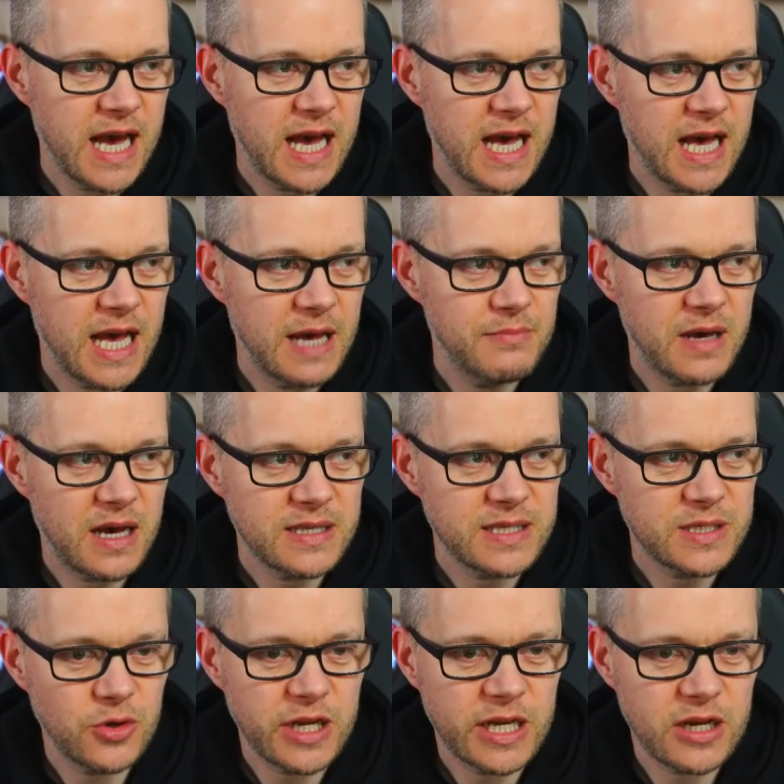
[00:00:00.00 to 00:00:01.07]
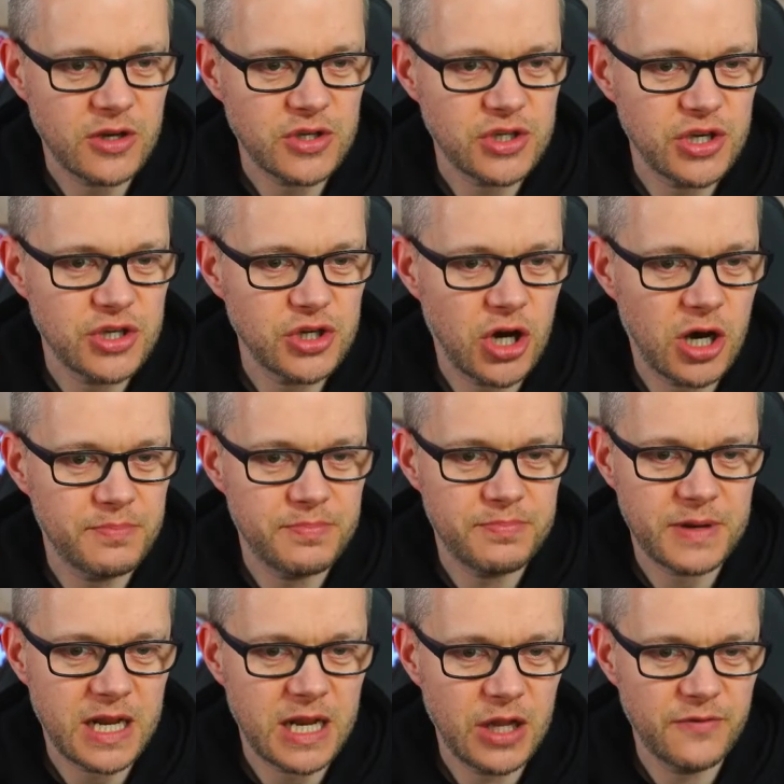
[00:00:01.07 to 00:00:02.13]
Um, I saw you'd lost your job,
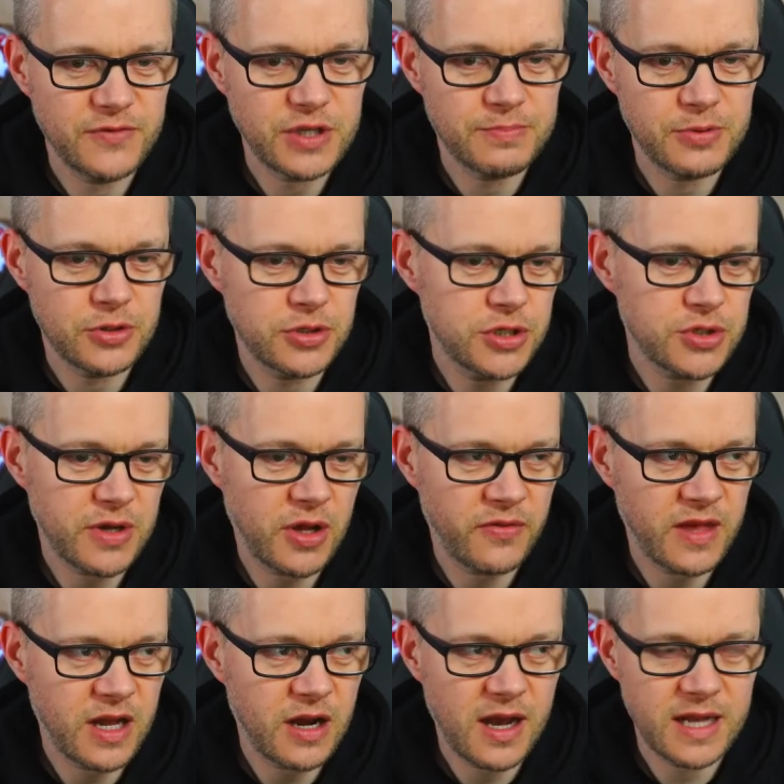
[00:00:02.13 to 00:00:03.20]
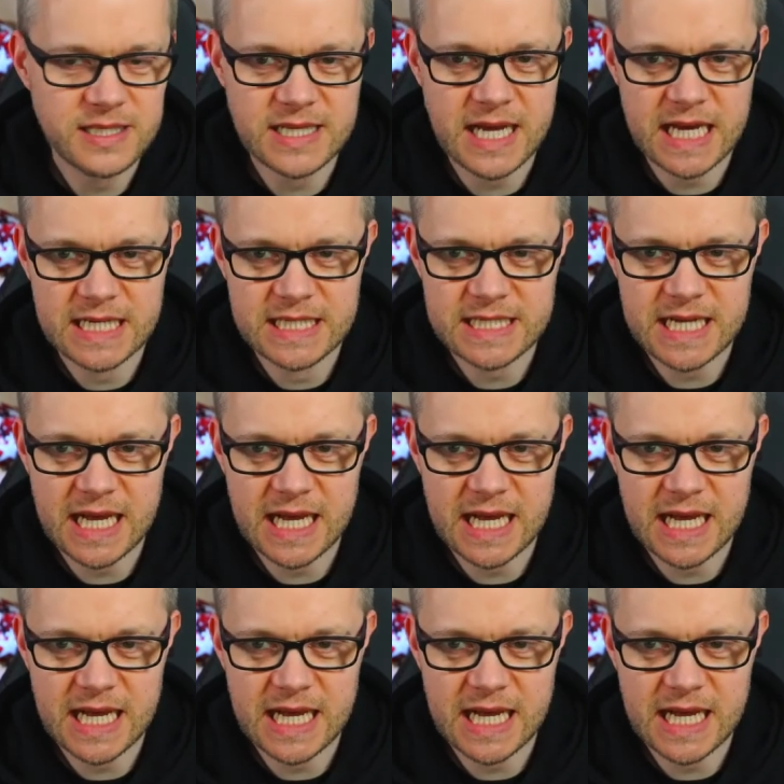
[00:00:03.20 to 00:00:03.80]
but I loved your punditry on the United Stand.